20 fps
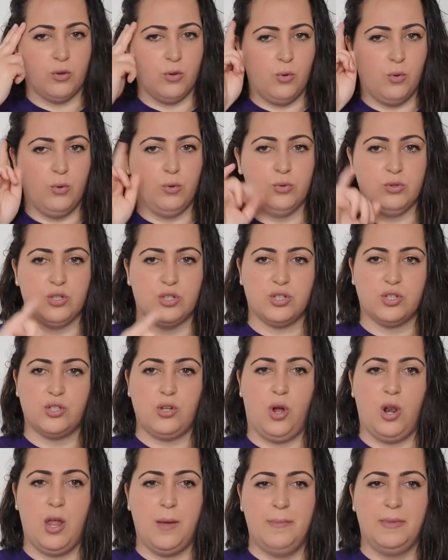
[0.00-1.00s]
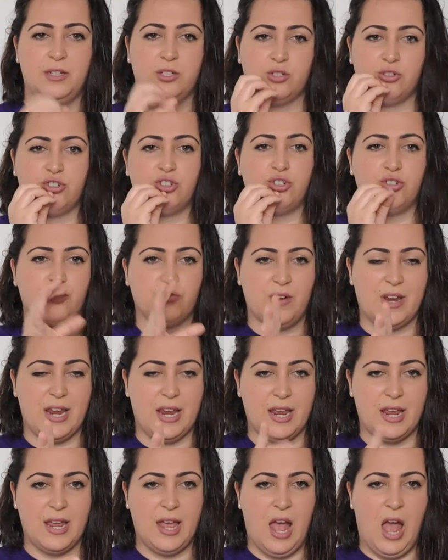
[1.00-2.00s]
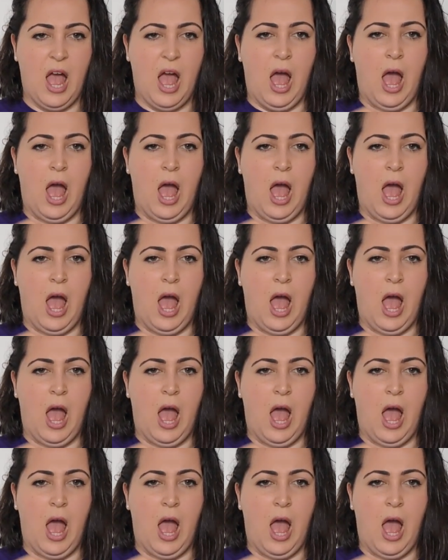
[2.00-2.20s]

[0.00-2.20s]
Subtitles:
called Solomon Shriek.